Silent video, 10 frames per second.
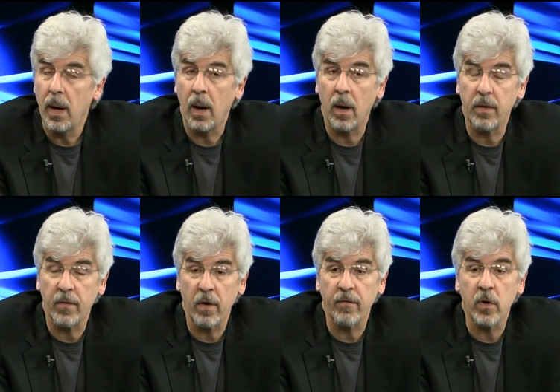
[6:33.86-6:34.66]
Uh, the
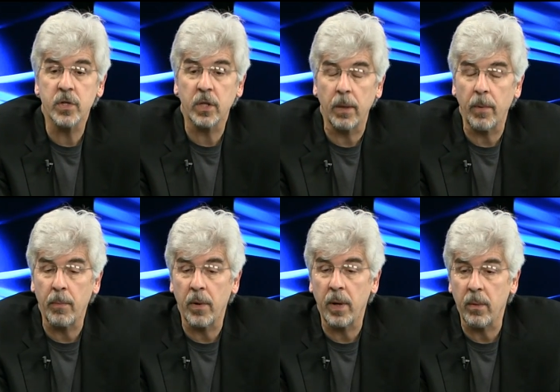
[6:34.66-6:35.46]
very first clip we
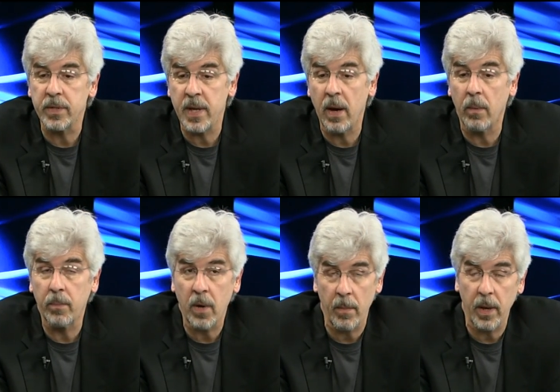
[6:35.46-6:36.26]
put in was now
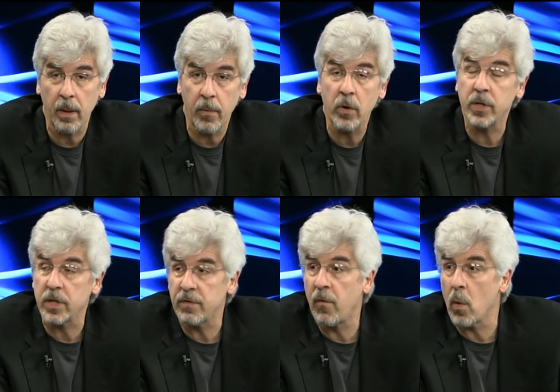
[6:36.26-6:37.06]
coming approaching
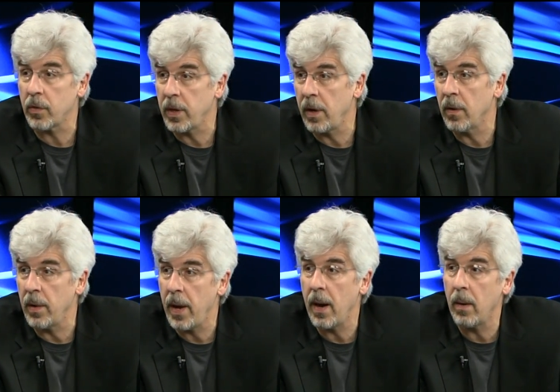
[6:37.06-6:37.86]
its fourth year
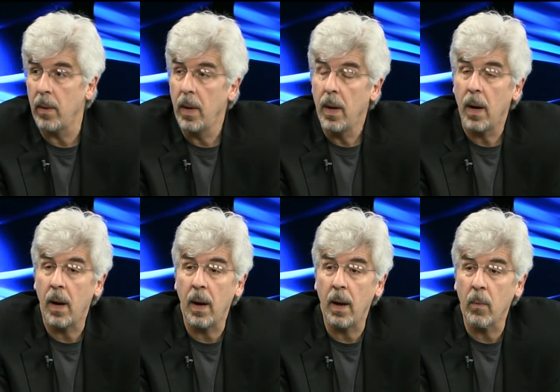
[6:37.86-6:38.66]
now,
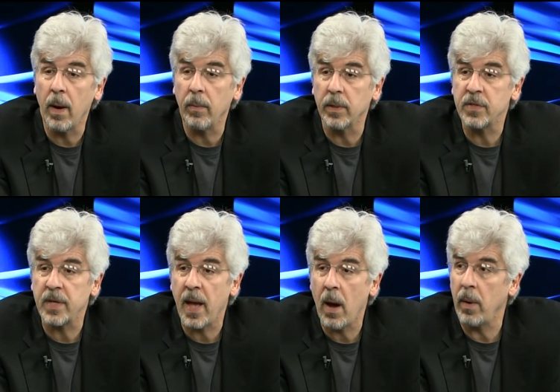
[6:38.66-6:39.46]
uh, and we're able to
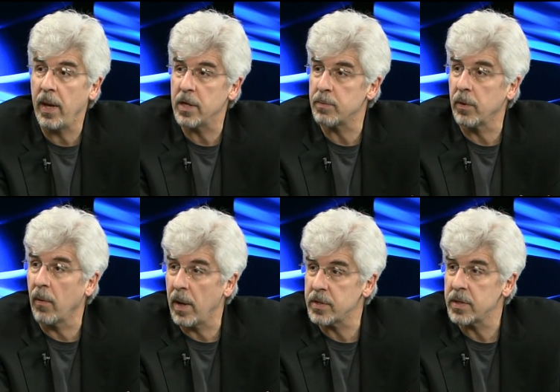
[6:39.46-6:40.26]
see how he has
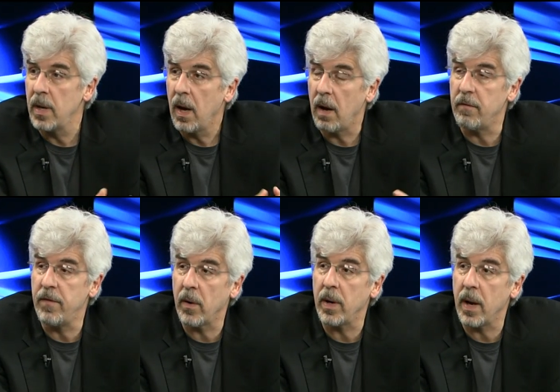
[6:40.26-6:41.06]
progressed uh,
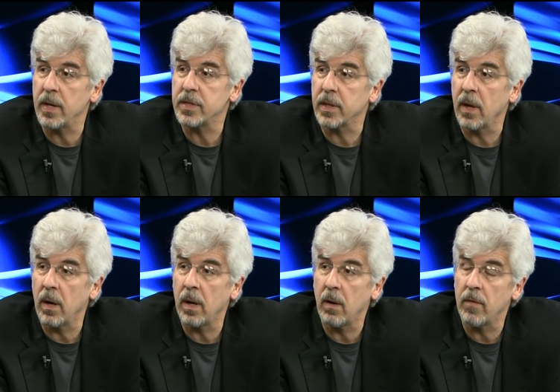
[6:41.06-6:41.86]
very nicely uh,
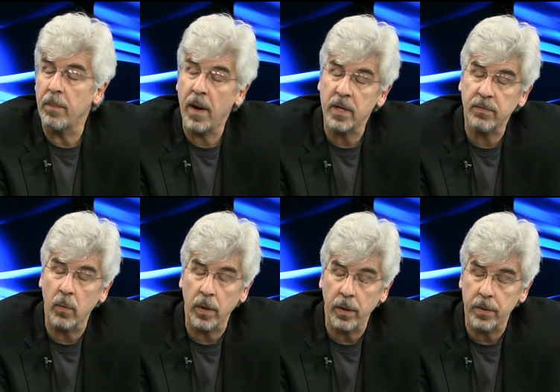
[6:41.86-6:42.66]
over the past
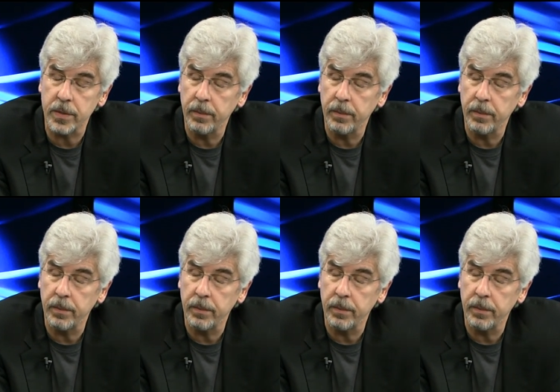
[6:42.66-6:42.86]
four years.